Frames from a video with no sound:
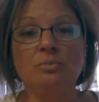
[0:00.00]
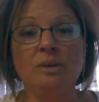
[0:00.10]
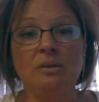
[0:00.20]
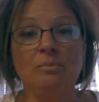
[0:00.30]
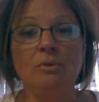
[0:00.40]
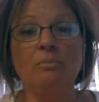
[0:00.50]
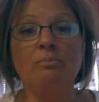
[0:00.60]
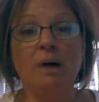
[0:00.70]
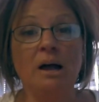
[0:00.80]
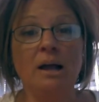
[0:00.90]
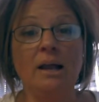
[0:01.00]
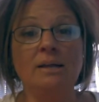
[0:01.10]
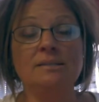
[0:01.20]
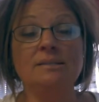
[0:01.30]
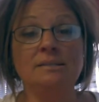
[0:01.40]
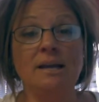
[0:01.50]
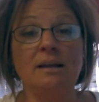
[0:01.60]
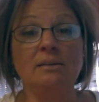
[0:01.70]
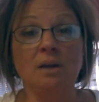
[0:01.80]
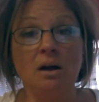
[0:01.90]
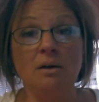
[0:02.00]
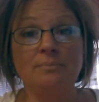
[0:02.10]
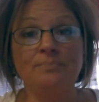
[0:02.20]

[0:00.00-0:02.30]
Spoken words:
people by state law.